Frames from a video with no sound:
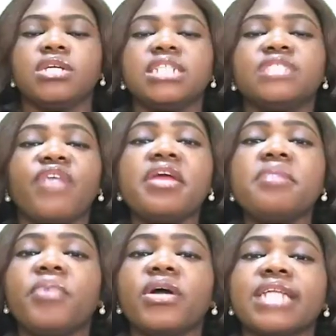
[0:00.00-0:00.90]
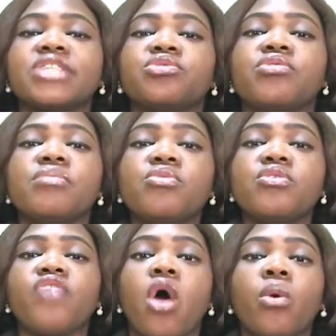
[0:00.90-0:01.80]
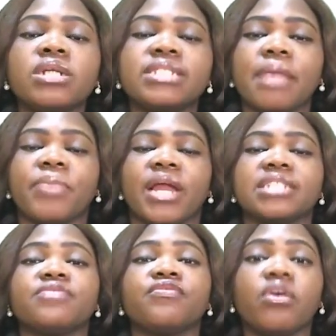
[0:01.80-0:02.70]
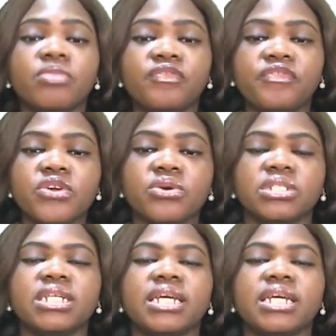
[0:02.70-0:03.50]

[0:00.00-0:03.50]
It's very important to remove unwanted plants from the field.